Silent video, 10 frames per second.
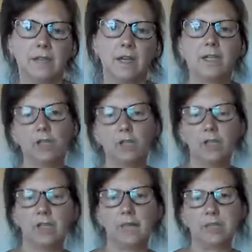And your
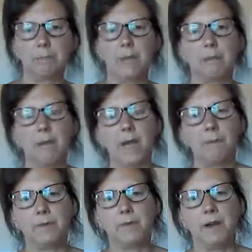adrenal glands play a
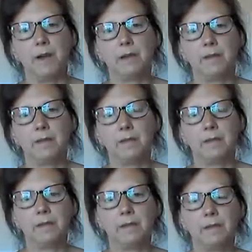part with that,
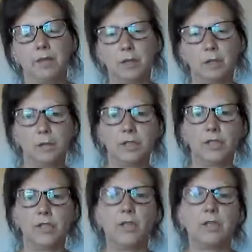with your
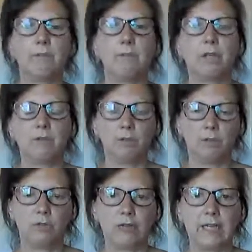sodium
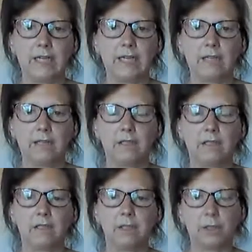you release,
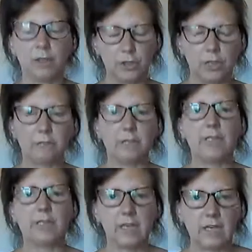your sodium and
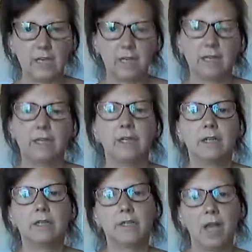your zinc
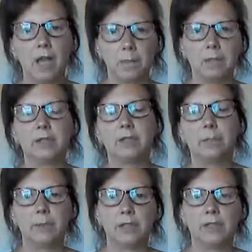to help
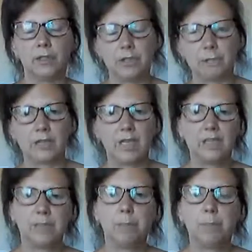your sodium
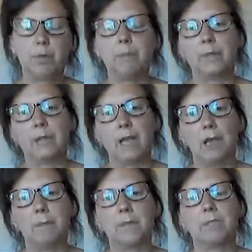potassium pump, and you're
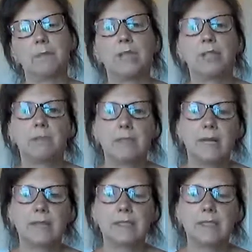helping to make your
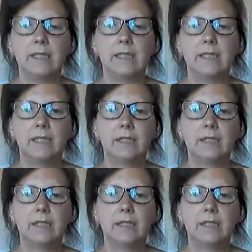stomach acid.